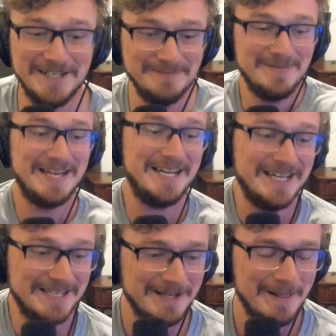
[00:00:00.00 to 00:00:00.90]

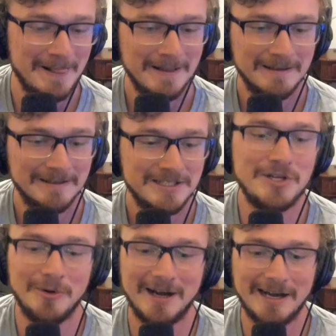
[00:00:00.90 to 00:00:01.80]
man.
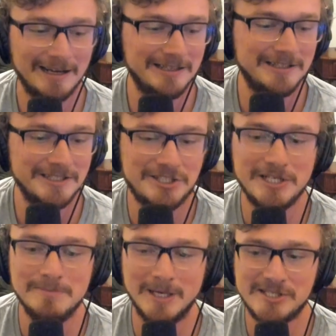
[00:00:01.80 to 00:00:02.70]
So
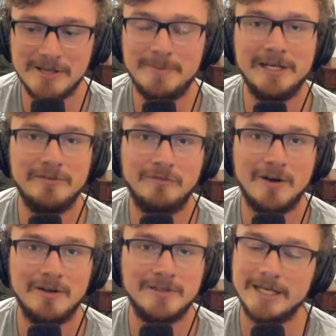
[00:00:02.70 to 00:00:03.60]
she must have been
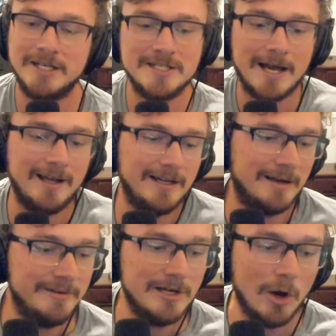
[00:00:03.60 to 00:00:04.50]
involved, because
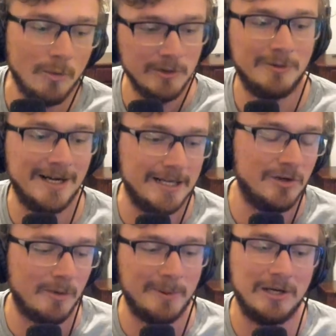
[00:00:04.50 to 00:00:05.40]
knowing what I
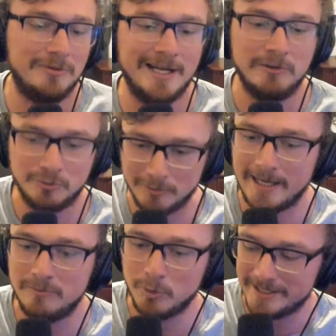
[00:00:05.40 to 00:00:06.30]
know about Ren,
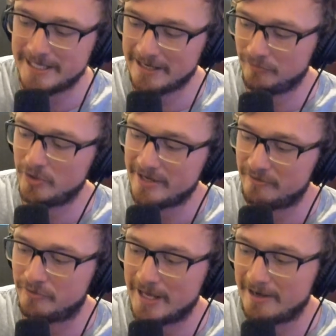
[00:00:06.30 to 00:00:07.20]
Ren would never
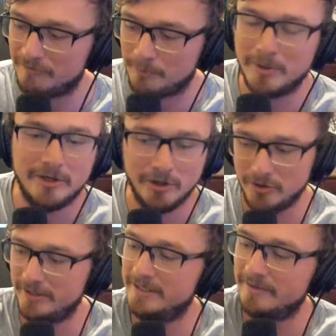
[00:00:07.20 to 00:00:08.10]
have put her
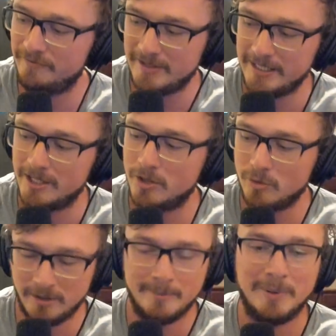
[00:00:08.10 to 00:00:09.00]
in the video,
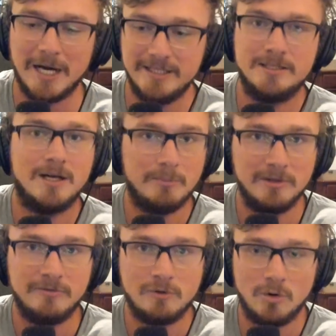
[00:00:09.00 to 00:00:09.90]
or a body double.
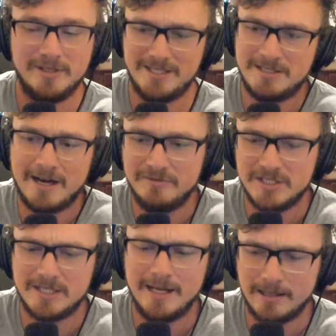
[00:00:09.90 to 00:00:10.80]
Of course, it's
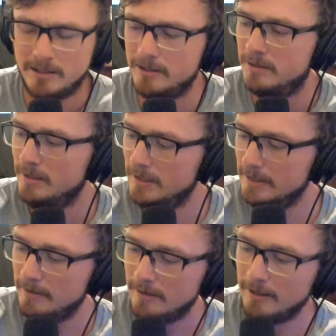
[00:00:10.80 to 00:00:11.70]
obviously not her.
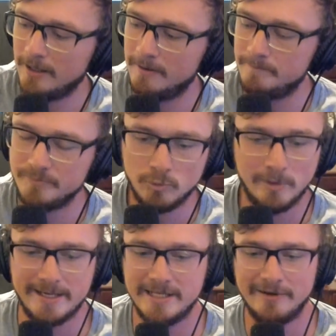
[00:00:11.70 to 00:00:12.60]

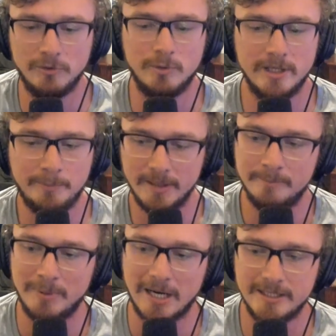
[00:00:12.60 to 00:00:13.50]
Ren never would have put a
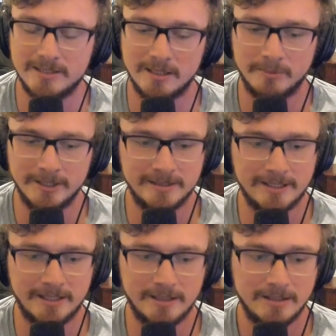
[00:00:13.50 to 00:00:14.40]
body double in there